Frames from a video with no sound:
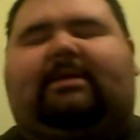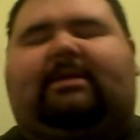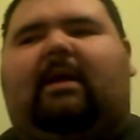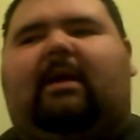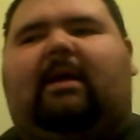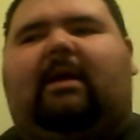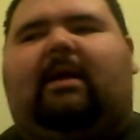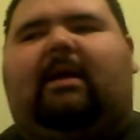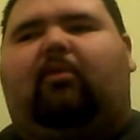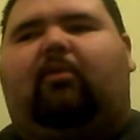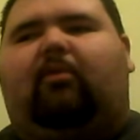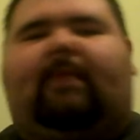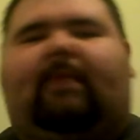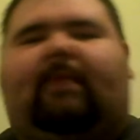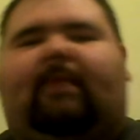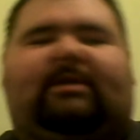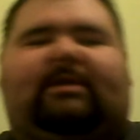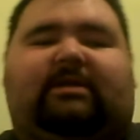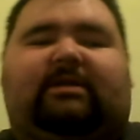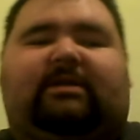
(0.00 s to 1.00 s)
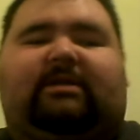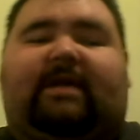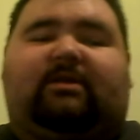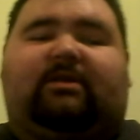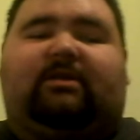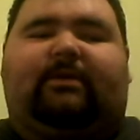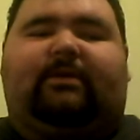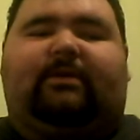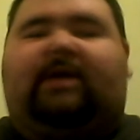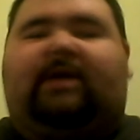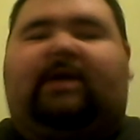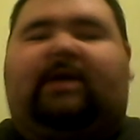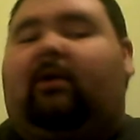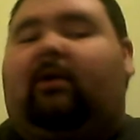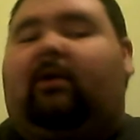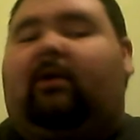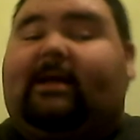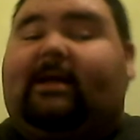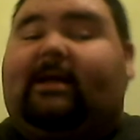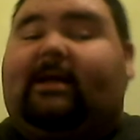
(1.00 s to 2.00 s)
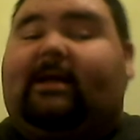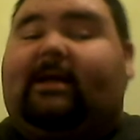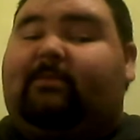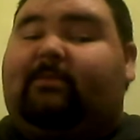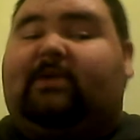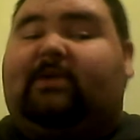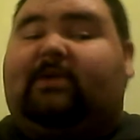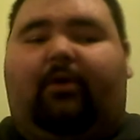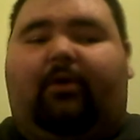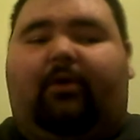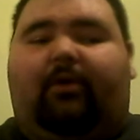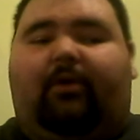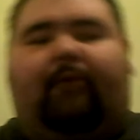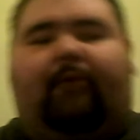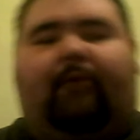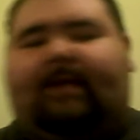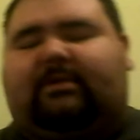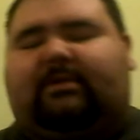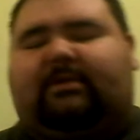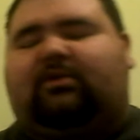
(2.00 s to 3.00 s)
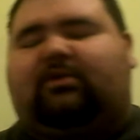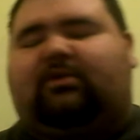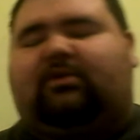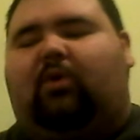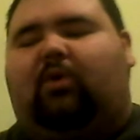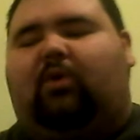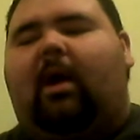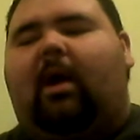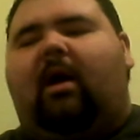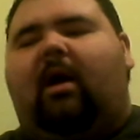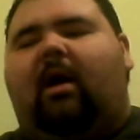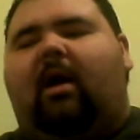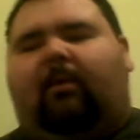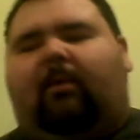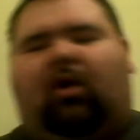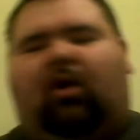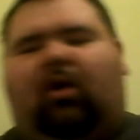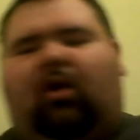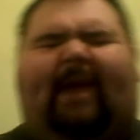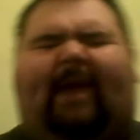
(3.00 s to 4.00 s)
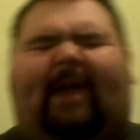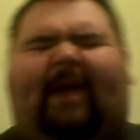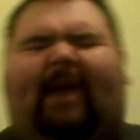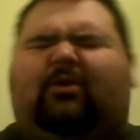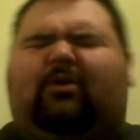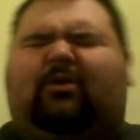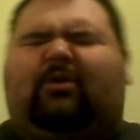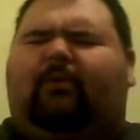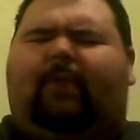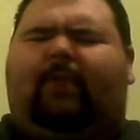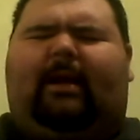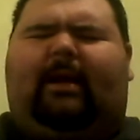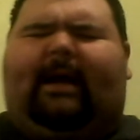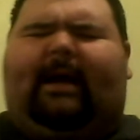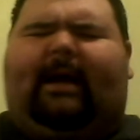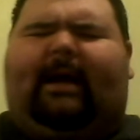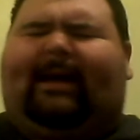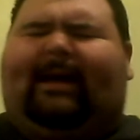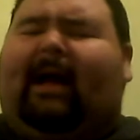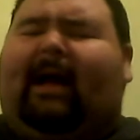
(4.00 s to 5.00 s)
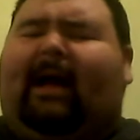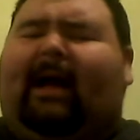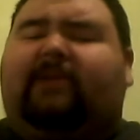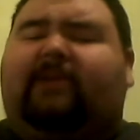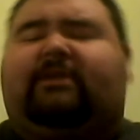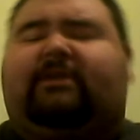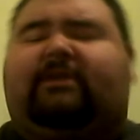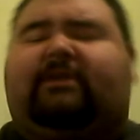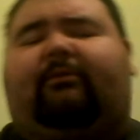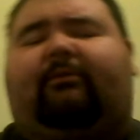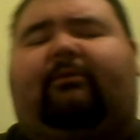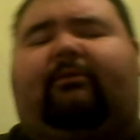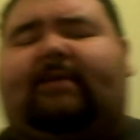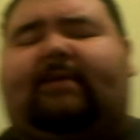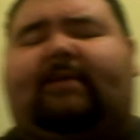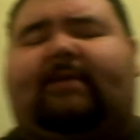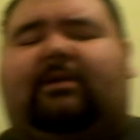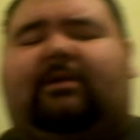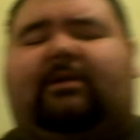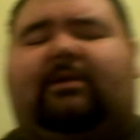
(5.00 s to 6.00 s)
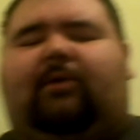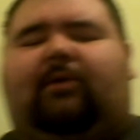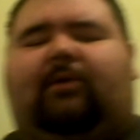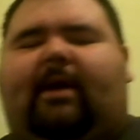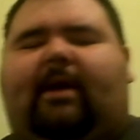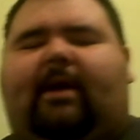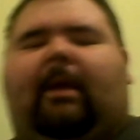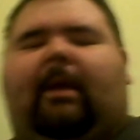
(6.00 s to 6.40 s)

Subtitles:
Most of my success on the channel is based around wrestling. So I'm going to go back to an analogy from wrestling, okay?